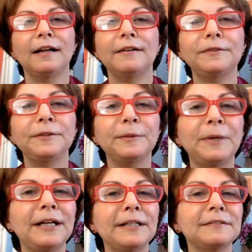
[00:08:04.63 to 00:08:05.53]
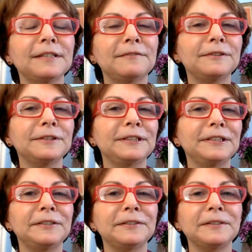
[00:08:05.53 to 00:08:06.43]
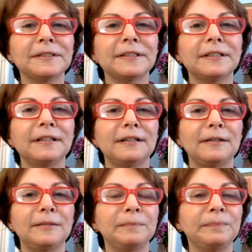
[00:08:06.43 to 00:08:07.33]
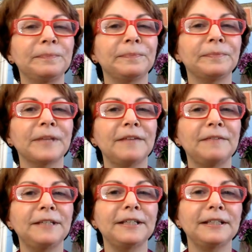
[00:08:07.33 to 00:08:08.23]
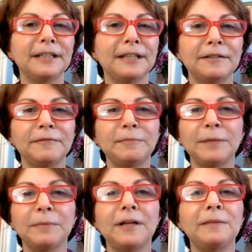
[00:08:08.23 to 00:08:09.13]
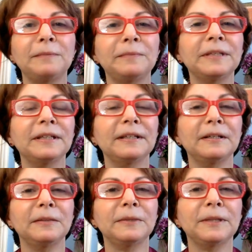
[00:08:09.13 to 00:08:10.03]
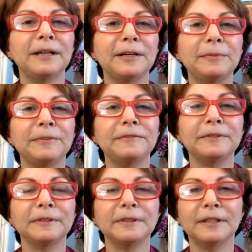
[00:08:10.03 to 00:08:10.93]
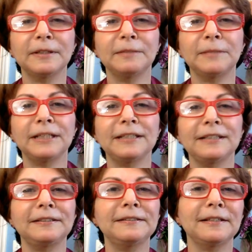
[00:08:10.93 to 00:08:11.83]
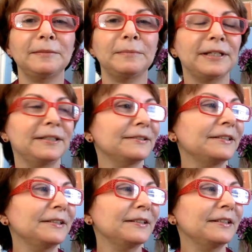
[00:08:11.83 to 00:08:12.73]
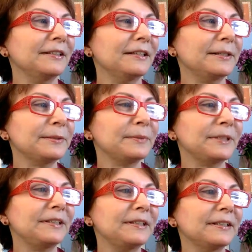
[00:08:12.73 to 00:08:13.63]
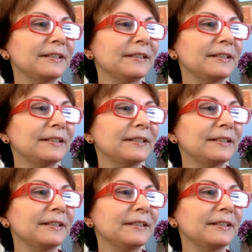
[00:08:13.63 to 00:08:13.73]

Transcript: For the past several years, I've taken care of my mom with the help of my kids and my husband.